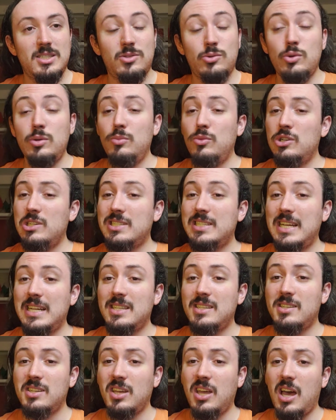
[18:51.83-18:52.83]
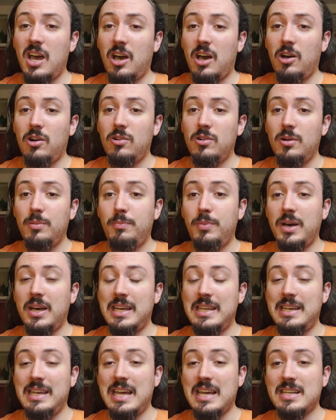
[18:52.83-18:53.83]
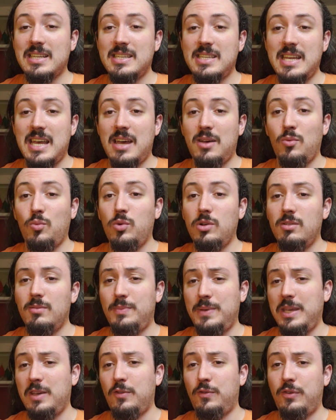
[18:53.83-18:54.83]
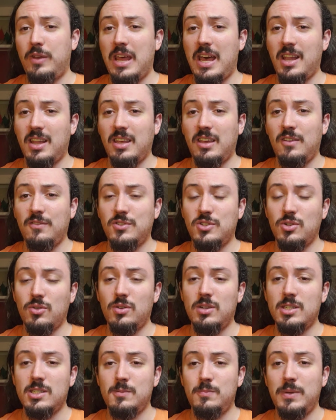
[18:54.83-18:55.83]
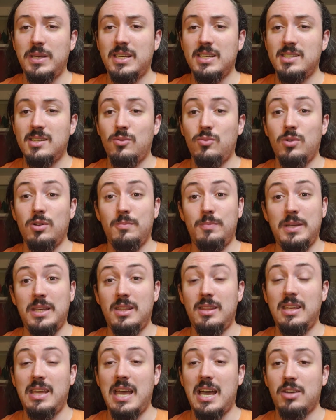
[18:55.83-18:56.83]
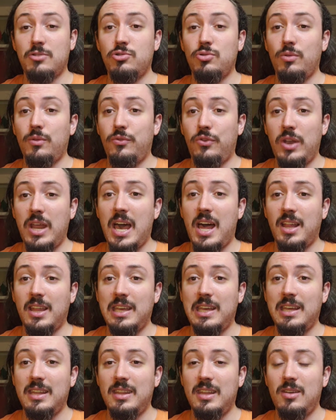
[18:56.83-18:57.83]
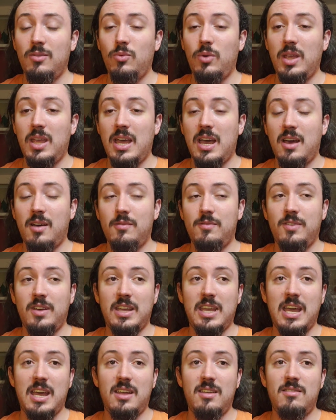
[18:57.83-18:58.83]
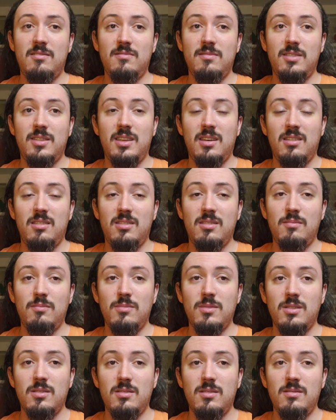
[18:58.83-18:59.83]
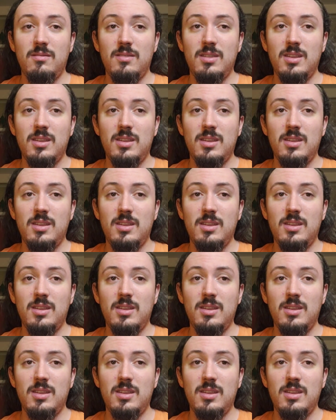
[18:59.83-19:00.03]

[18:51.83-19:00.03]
Three more sets to go, but next set will be a finale of sorts because it will be the actual finale, and then we have again the the the,